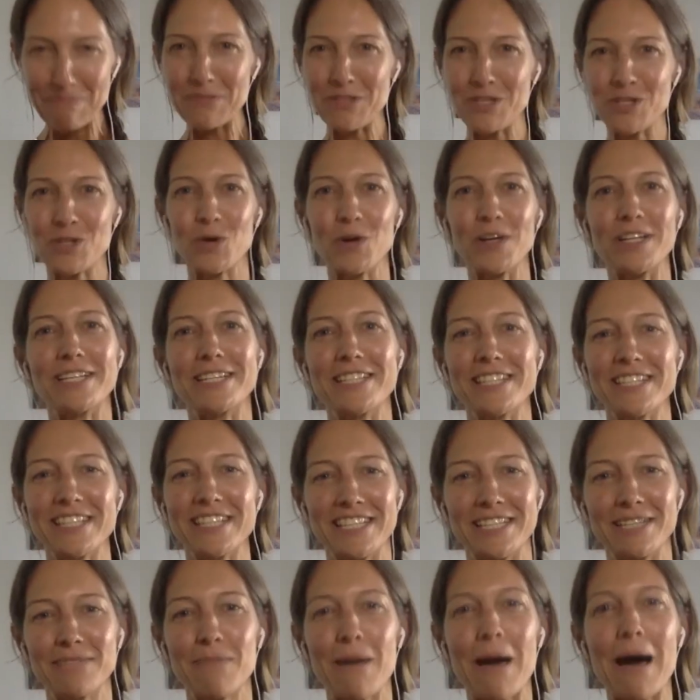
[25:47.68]
joined
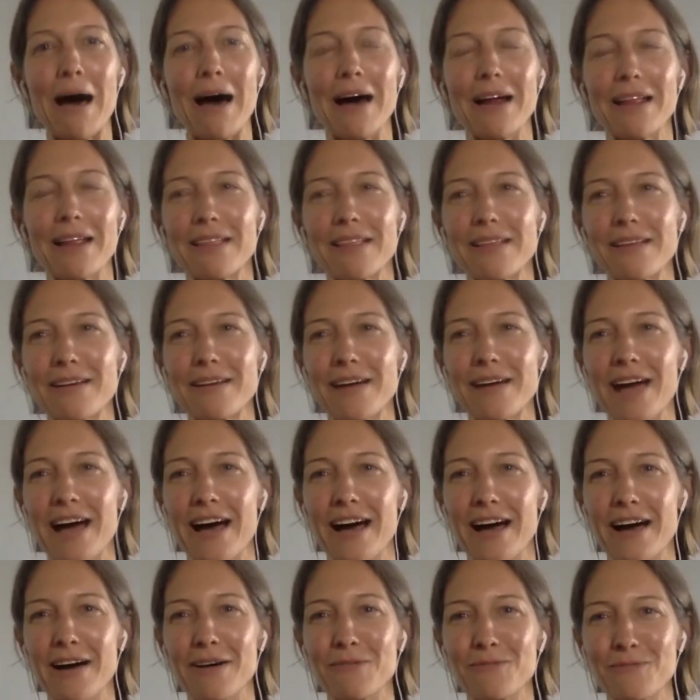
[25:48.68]
this path
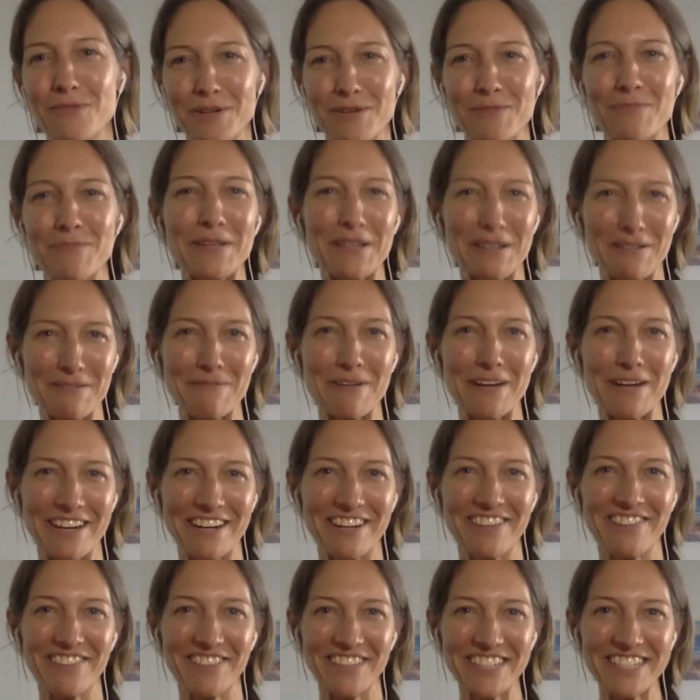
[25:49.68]
will be aware
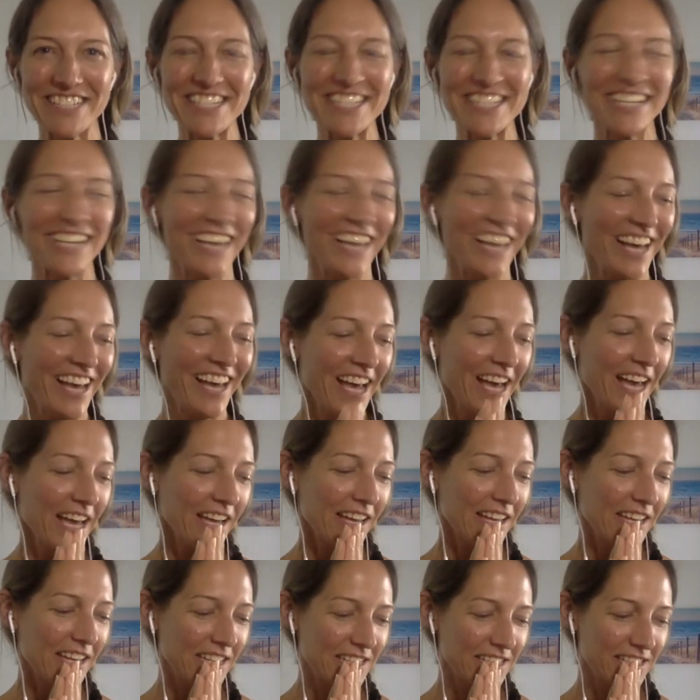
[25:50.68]
of it,
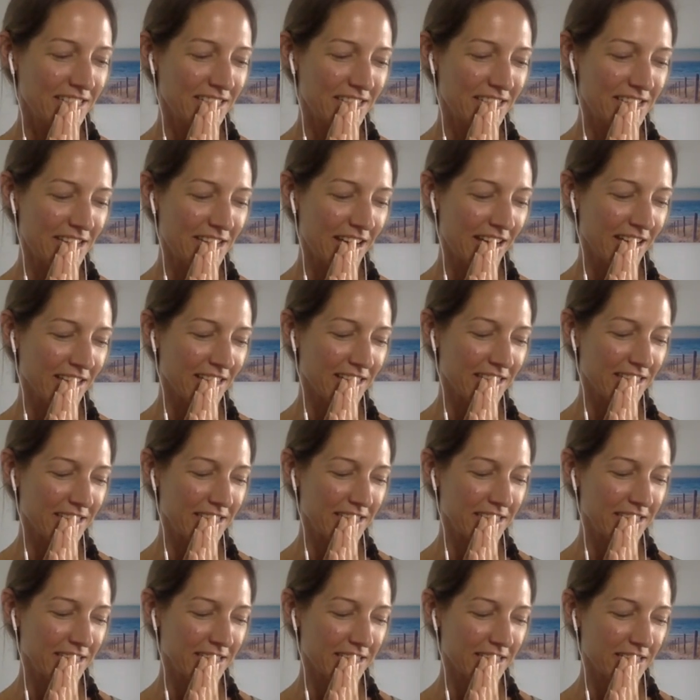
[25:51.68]
is
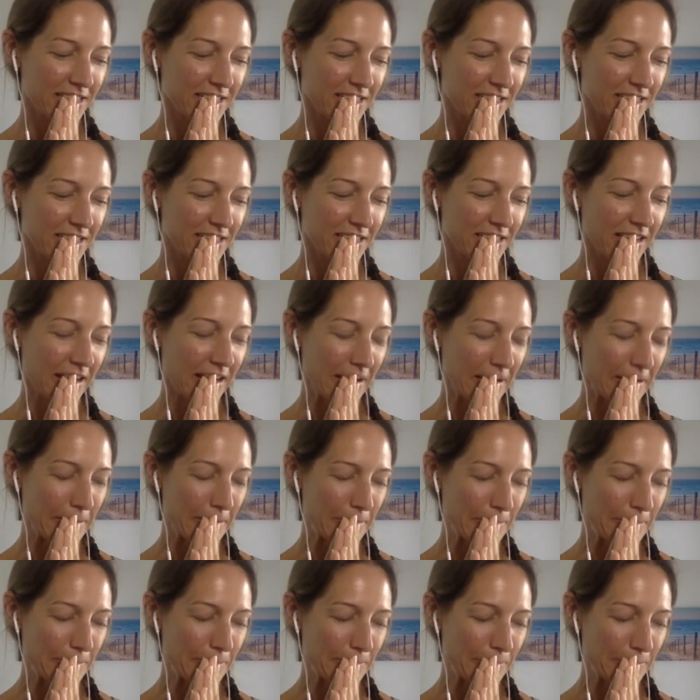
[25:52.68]
just
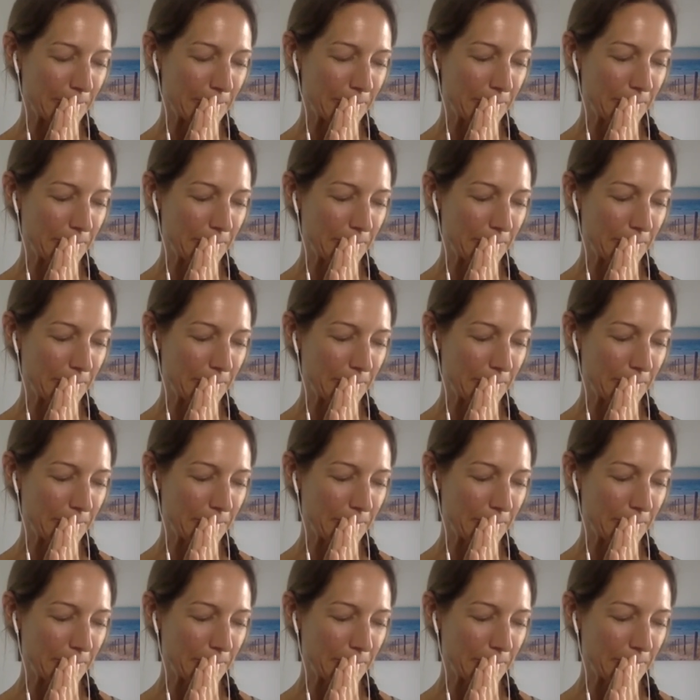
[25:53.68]
I